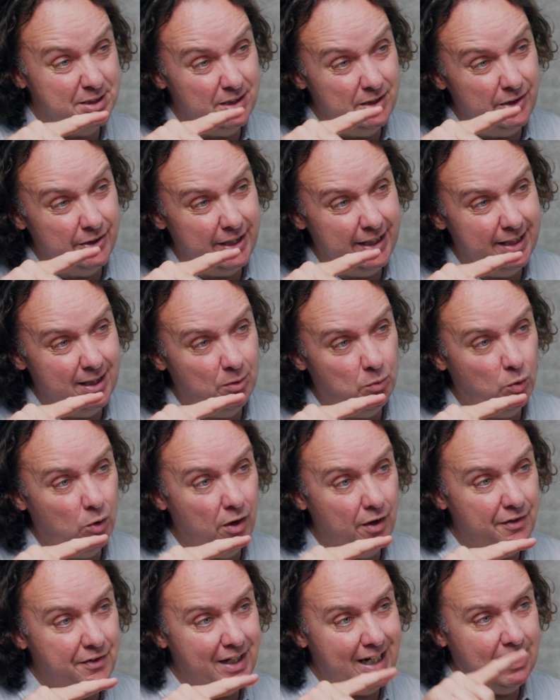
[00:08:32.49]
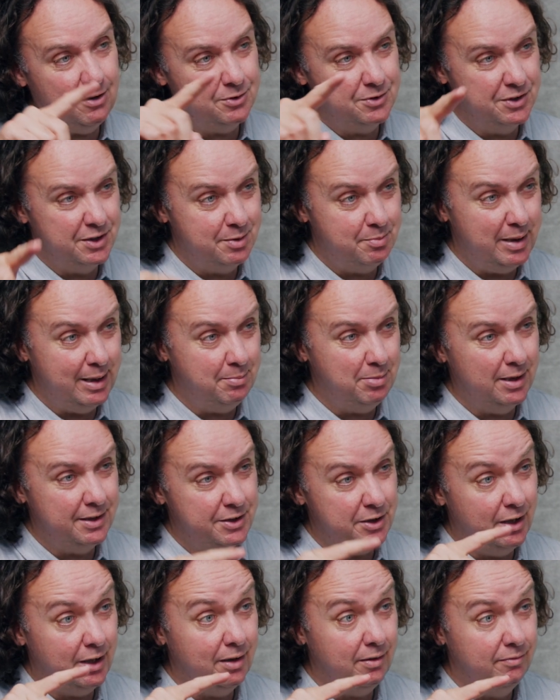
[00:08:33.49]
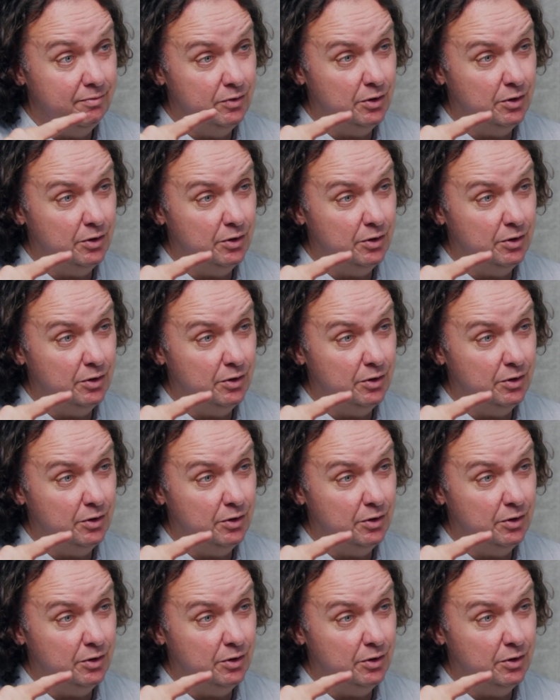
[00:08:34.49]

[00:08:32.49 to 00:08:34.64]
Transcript: looking at what thousands of people are doing,